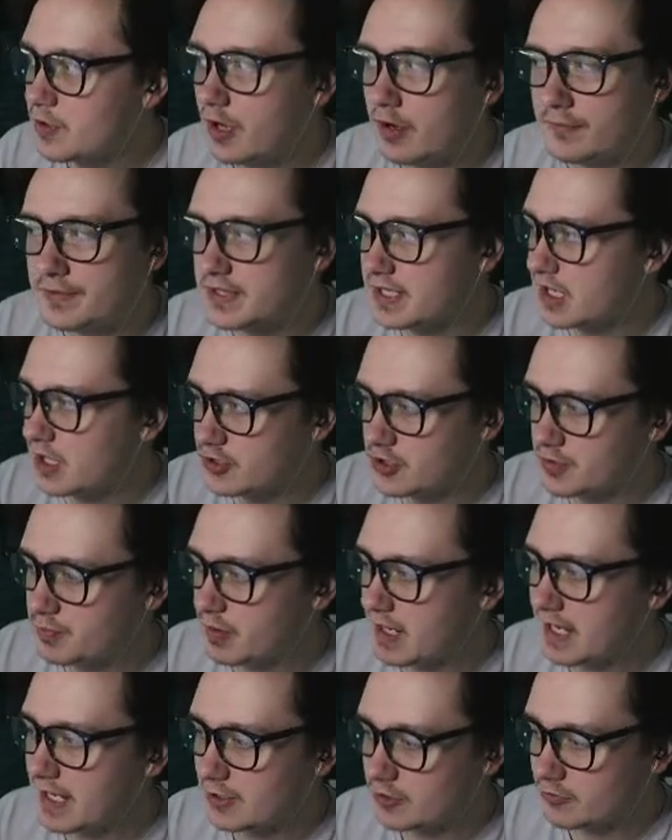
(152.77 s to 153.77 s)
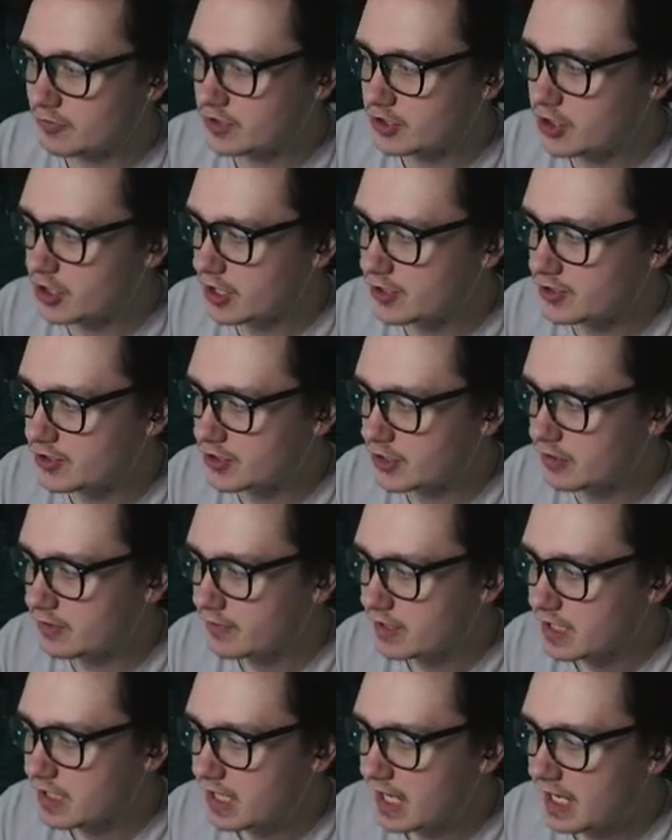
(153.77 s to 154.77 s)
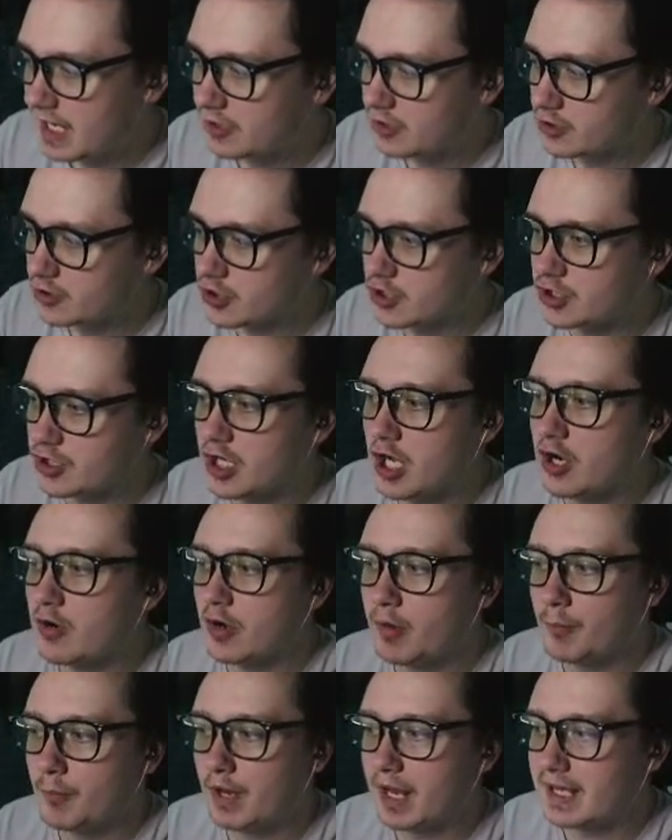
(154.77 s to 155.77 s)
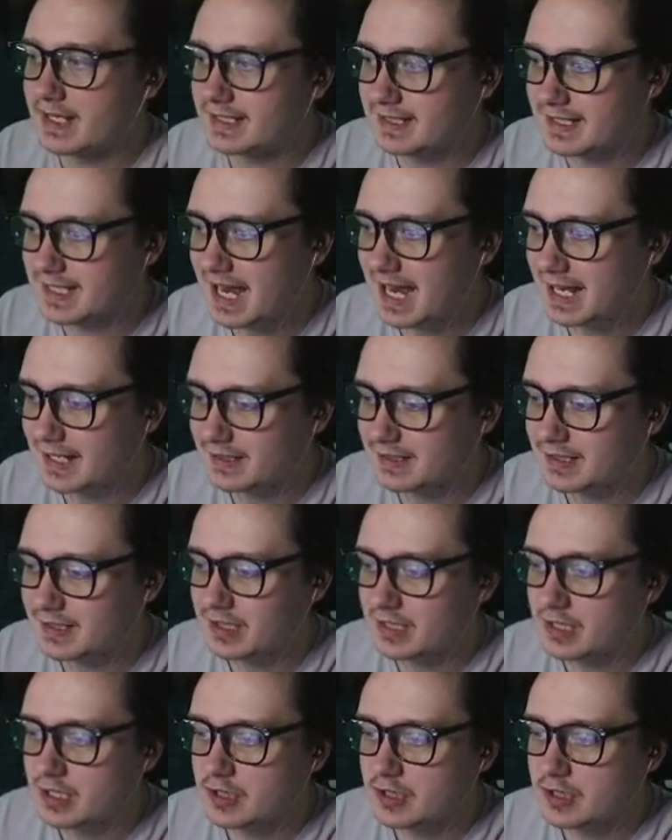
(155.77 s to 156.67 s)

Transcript: Obviously I just play on grid shot and stuff, and I can just go and play the task.